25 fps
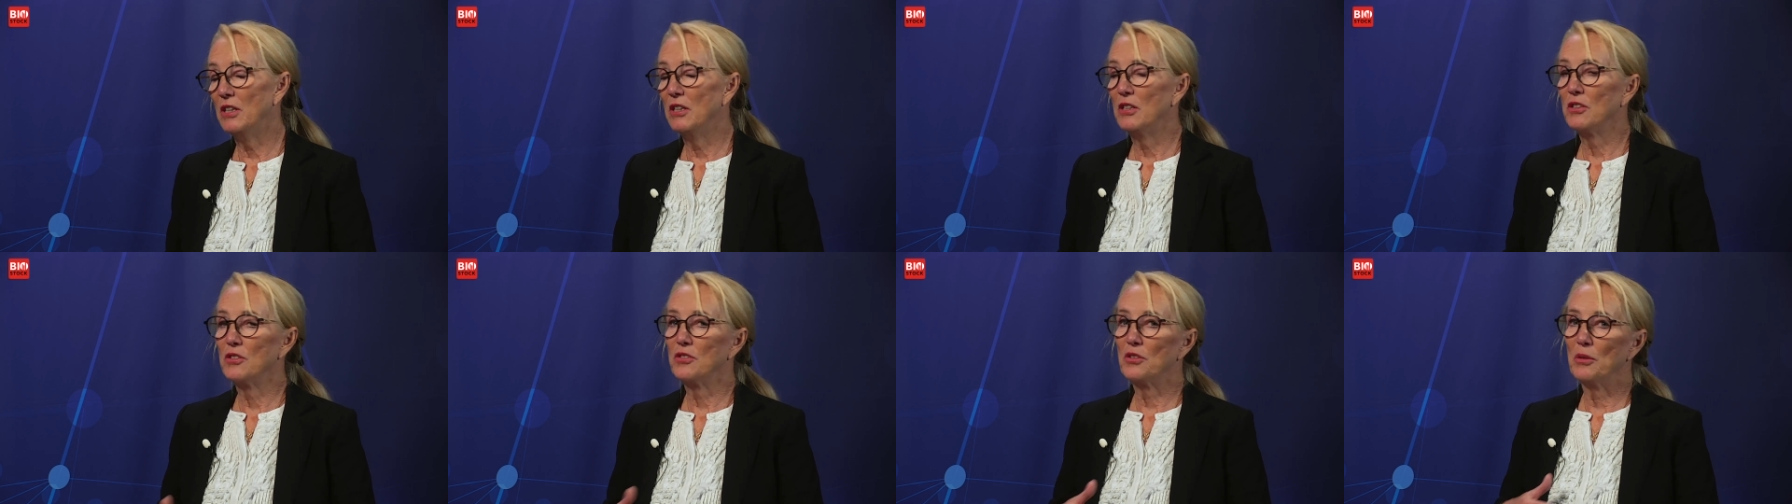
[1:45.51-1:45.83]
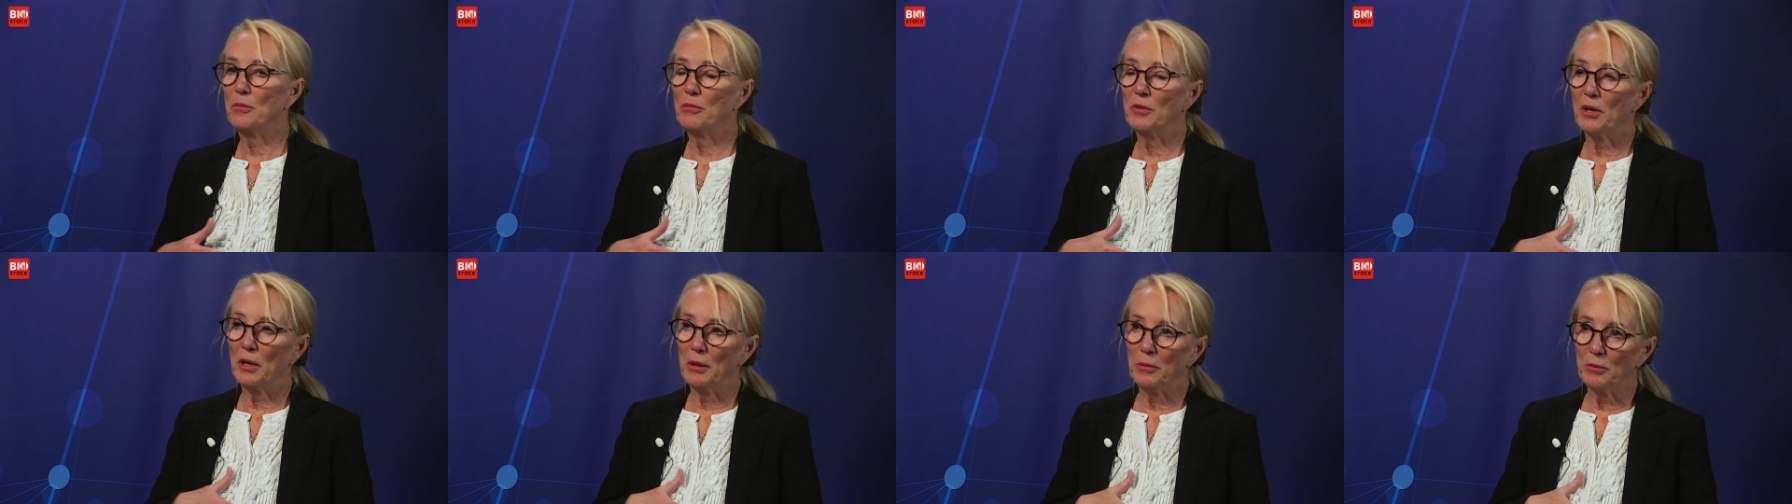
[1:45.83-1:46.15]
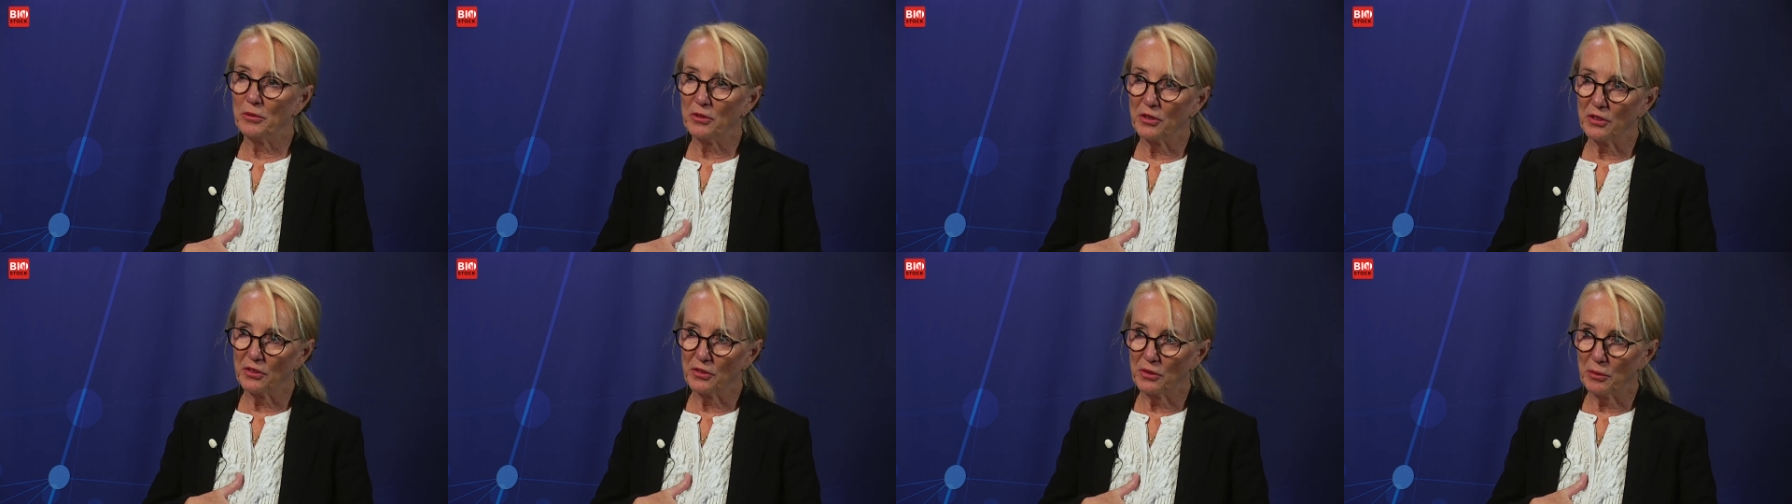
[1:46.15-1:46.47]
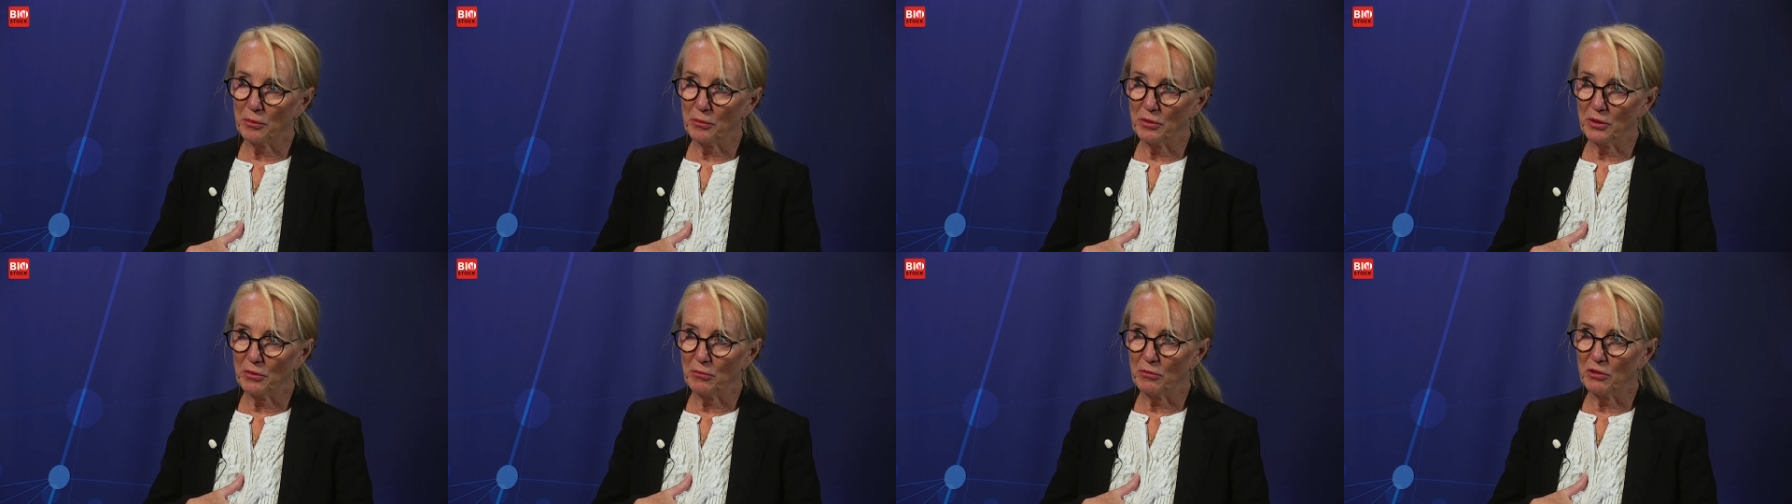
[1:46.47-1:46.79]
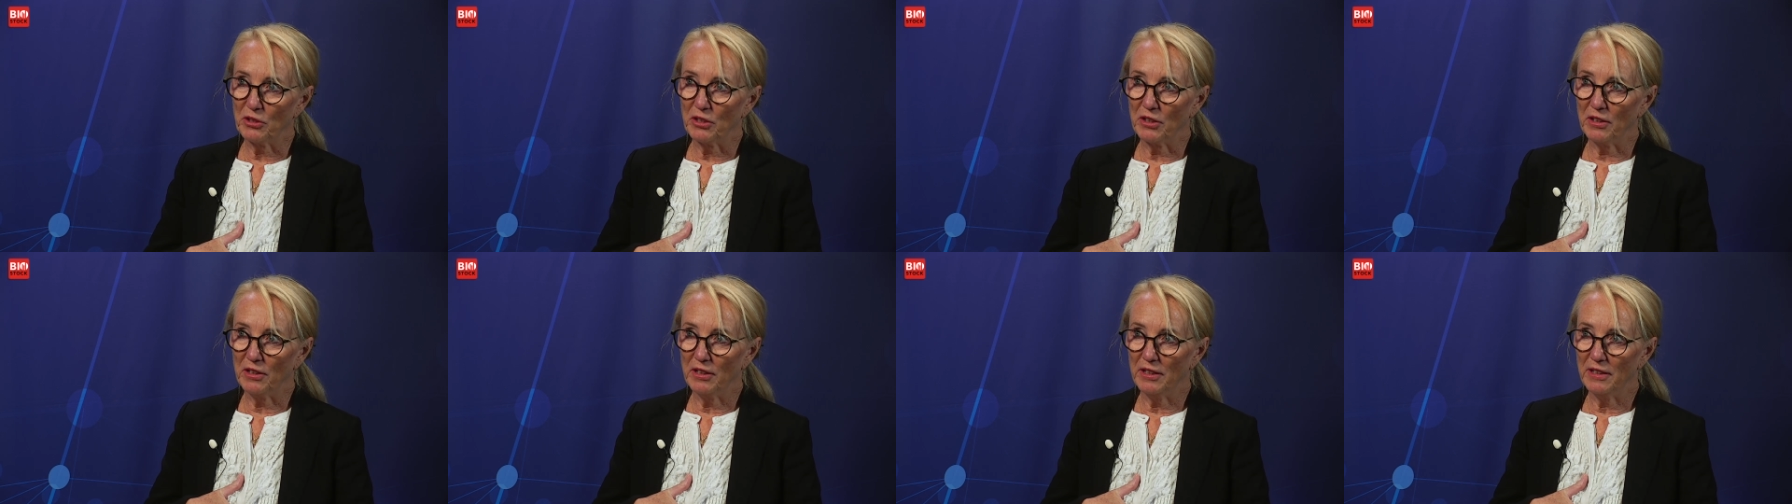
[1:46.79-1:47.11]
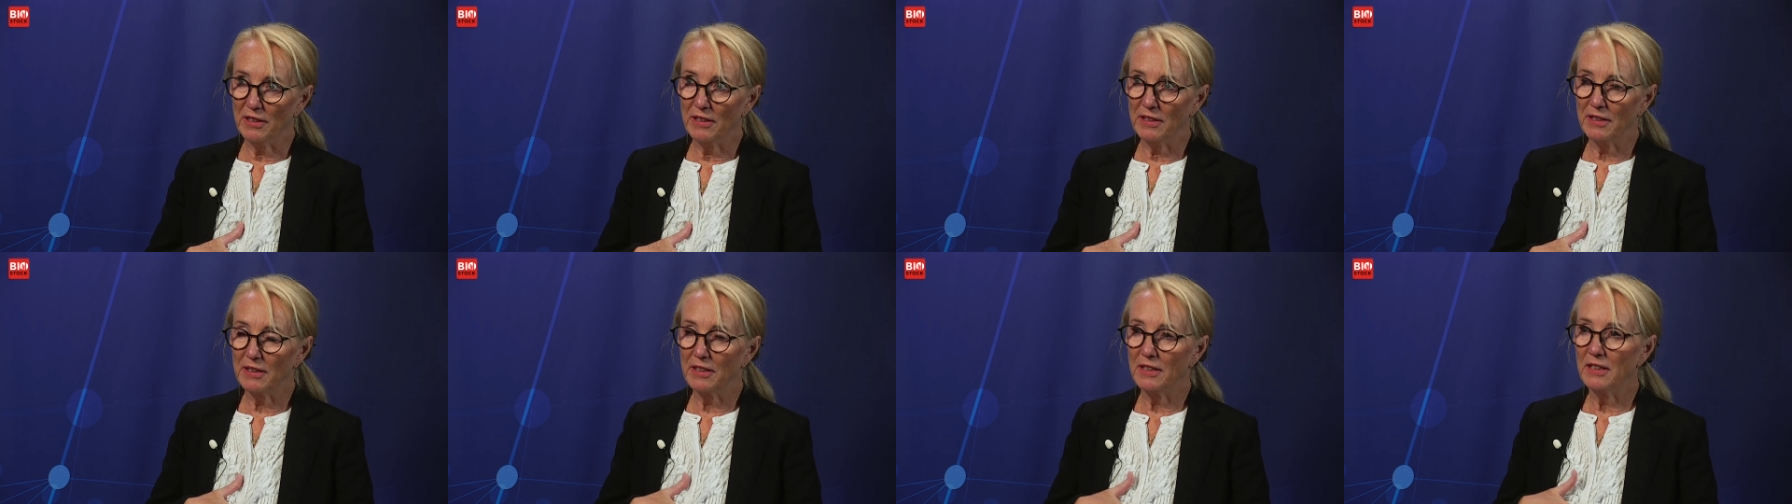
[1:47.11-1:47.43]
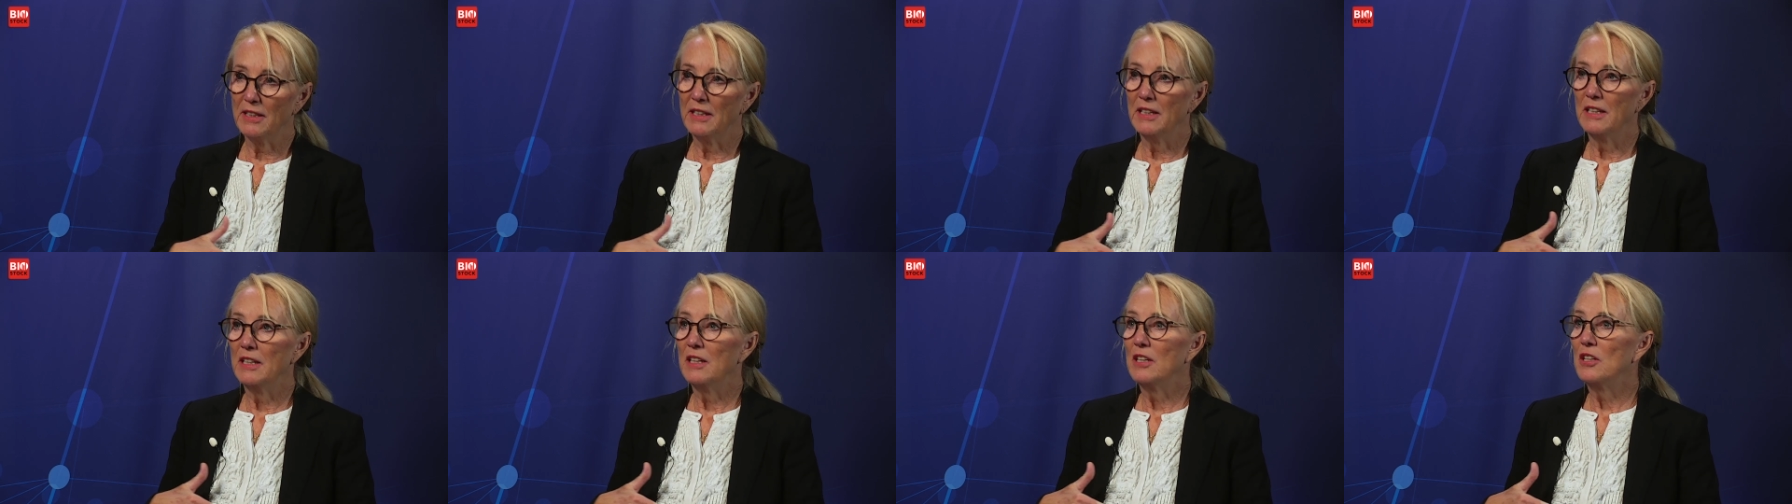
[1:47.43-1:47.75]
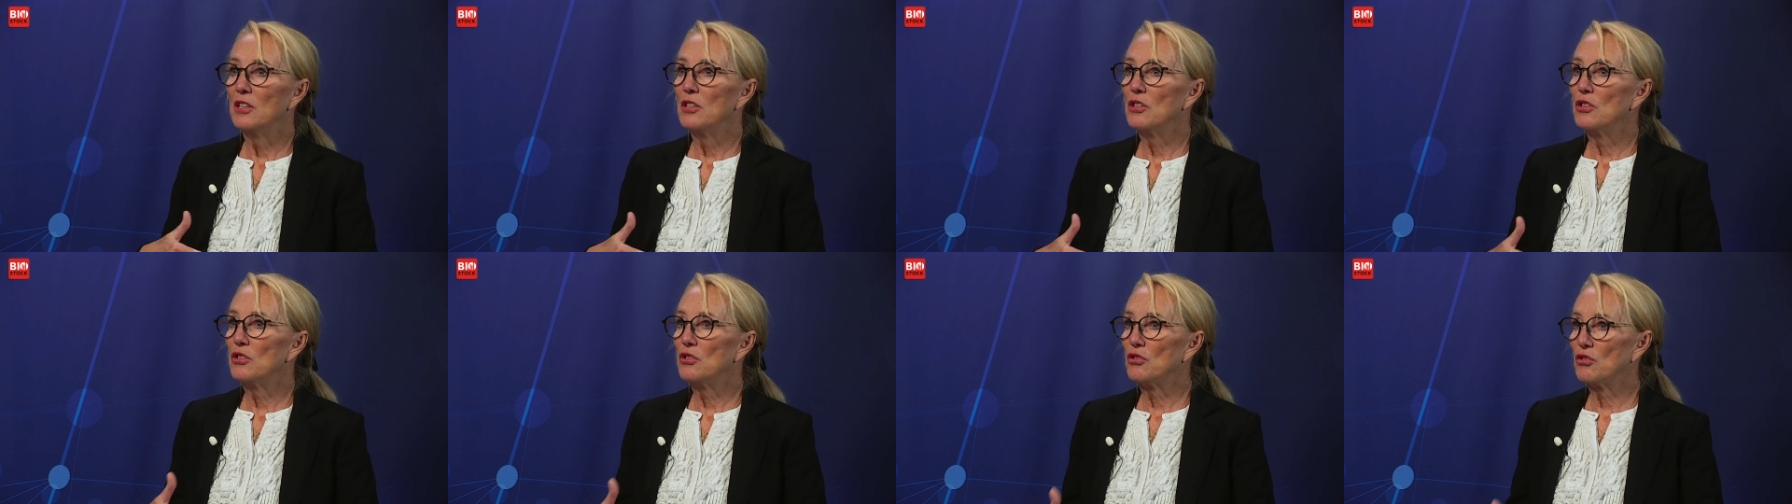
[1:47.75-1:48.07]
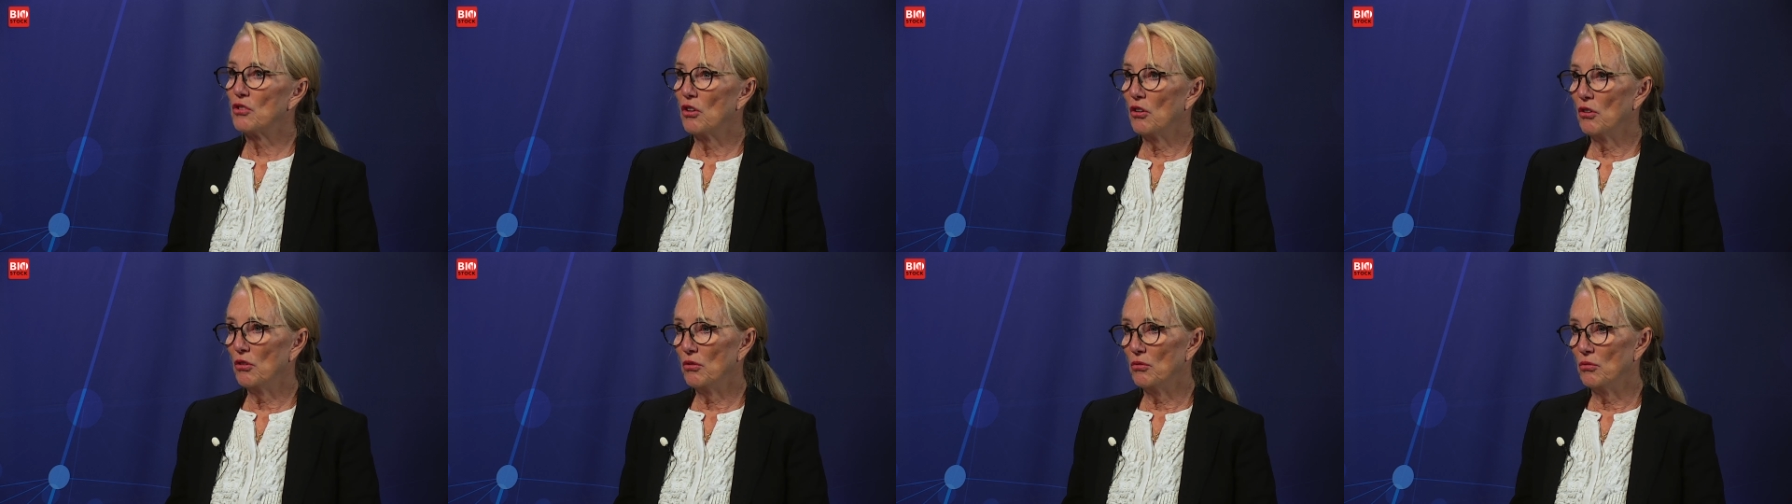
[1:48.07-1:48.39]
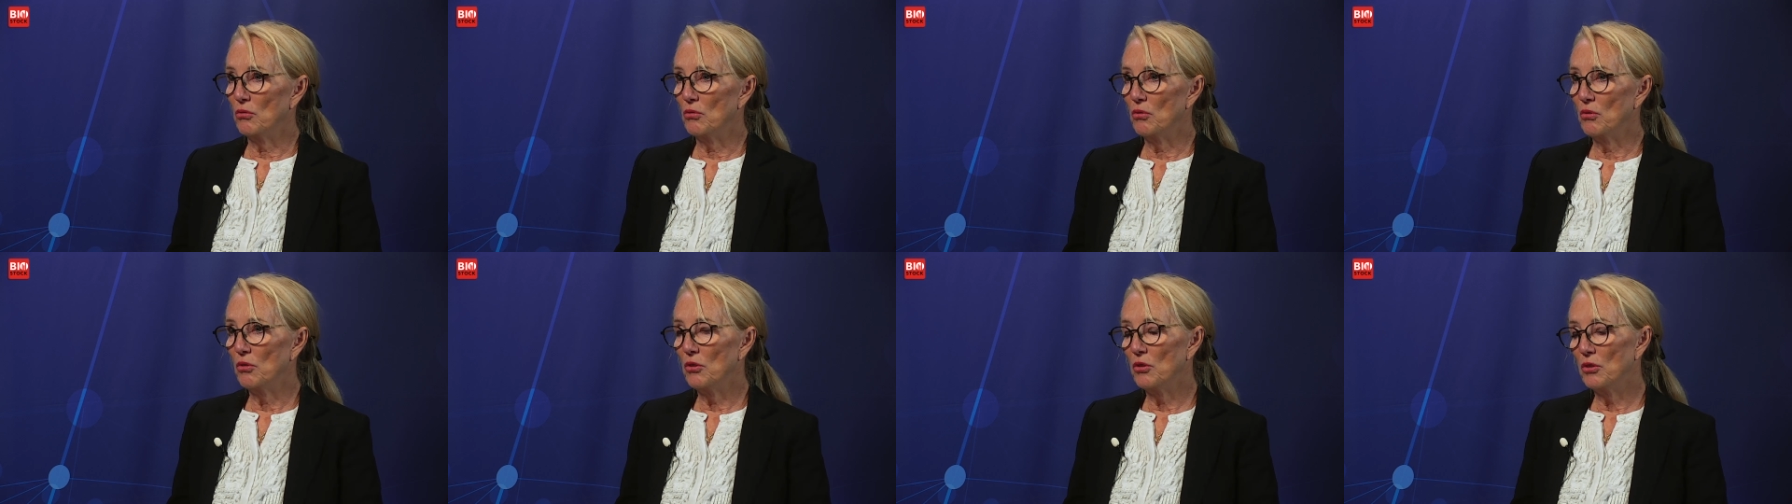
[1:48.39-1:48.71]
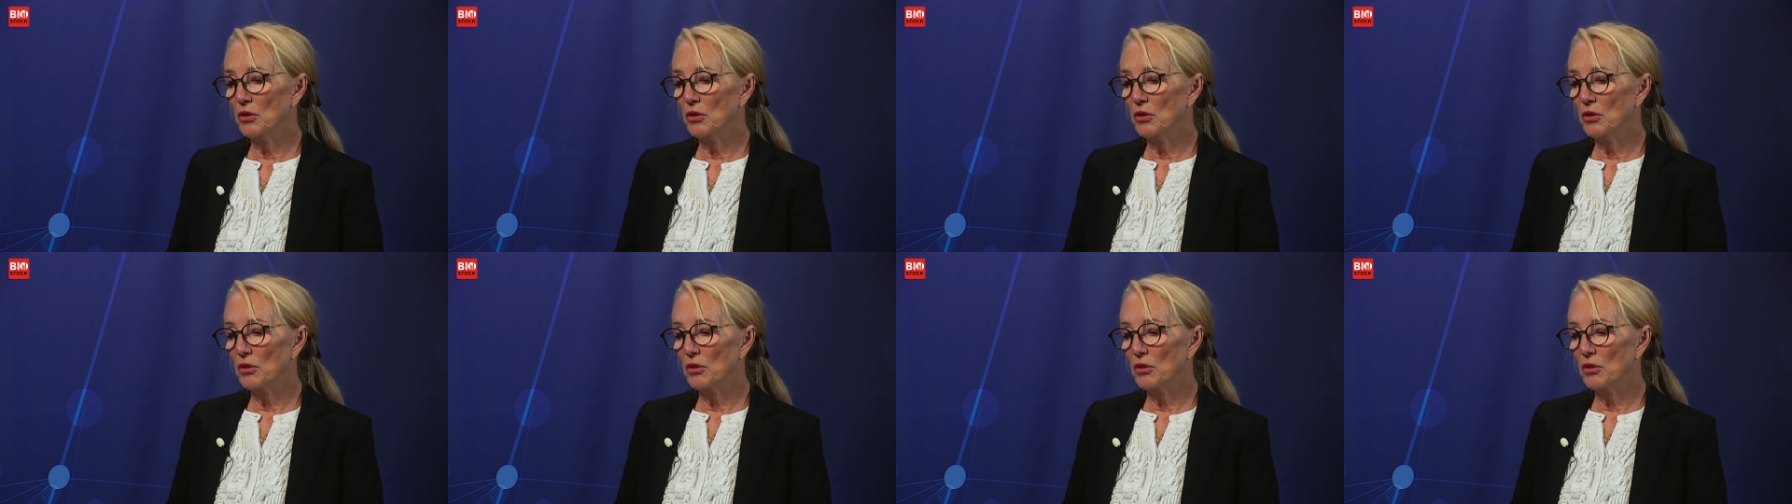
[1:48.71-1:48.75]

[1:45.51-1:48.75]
Sometimes there's something with the heart. So